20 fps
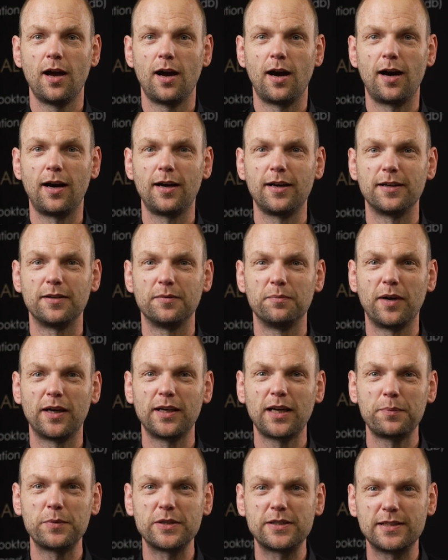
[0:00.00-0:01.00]
Hi, my
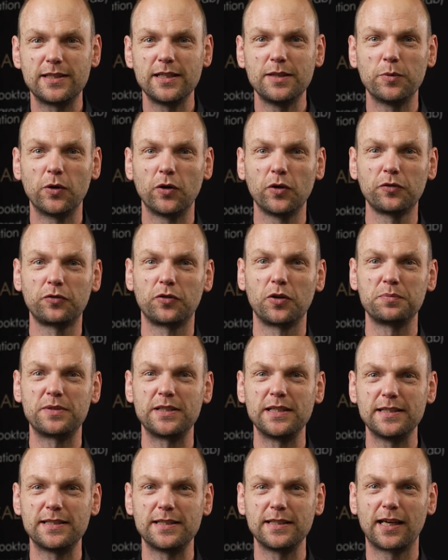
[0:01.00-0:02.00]
name is Timo from
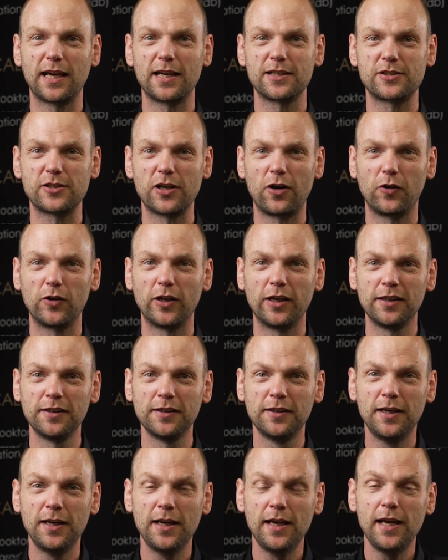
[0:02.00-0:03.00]
TCK Solar.
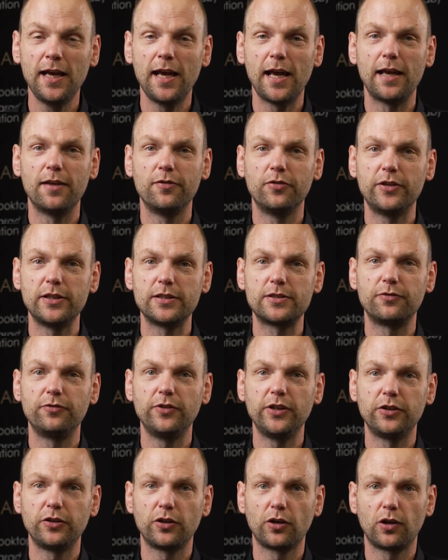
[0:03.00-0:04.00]
In this
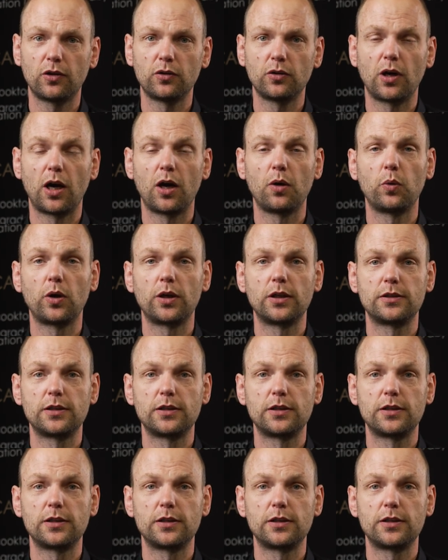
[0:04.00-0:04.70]
video I want to